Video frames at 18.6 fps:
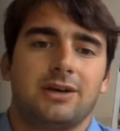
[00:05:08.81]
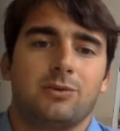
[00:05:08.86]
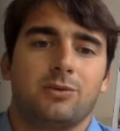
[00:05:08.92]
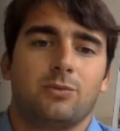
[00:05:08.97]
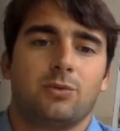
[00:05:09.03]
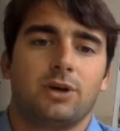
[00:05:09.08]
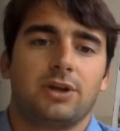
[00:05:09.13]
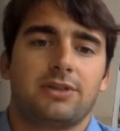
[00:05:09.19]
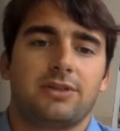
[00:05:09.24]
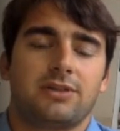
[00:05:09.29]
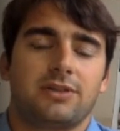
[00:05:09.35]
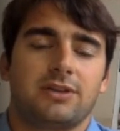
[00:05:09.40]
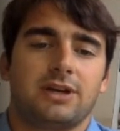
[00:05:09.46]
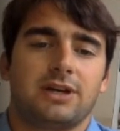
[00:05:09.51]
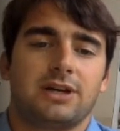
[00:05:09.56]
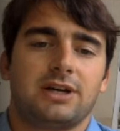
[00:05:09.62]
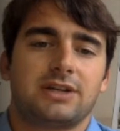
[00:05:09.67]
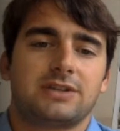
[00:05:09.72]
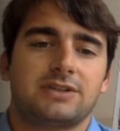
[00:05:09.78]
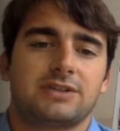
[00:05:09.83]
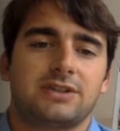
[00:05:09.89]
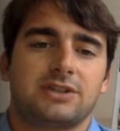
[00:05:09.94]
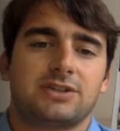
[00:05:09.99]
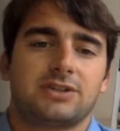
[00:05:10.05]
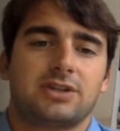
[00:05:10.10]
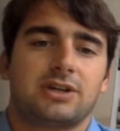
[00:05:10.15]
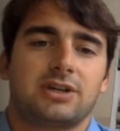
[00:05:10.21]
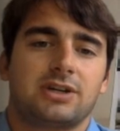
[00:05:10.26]
With
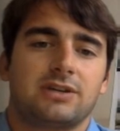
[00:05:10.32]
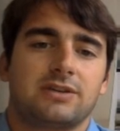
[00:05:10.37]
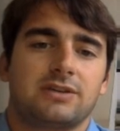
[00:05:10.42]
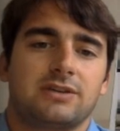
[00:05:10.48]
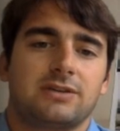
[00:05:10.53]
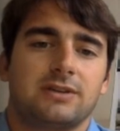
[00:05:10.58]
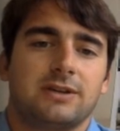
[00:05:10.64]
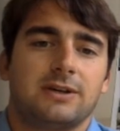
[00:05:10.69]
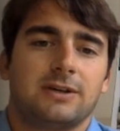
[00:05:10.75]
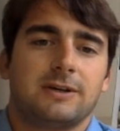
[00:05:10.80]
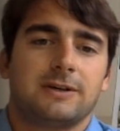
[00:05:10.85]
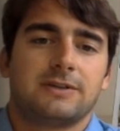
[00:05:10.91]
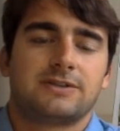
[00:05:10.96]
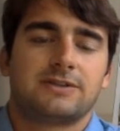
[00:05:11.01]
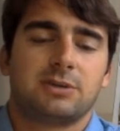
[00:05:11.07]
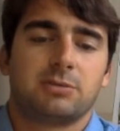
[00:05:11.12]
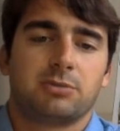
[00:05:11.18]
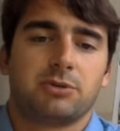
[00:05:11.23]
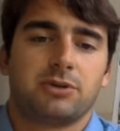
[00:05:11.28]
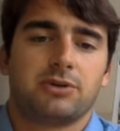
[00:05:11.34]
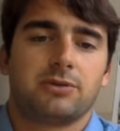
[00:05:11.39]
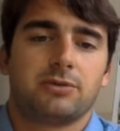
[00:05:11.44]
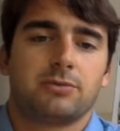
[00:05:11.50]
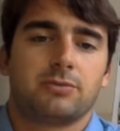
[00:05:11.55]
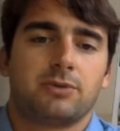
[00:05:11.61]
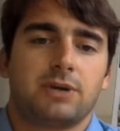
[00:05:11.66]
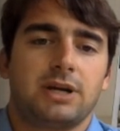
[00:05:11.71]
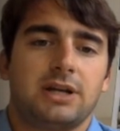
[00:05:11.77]
such a
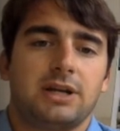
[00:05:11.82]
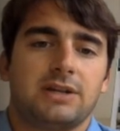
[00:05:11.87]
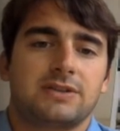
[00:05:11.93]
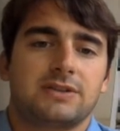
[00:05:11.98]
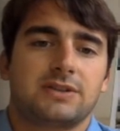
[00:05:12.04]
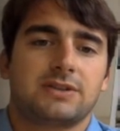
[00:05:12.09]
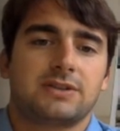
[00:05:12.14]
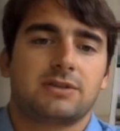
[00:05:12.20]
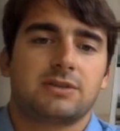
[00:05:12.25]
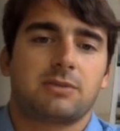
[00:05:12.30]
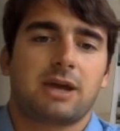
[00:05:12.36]
simple rating system,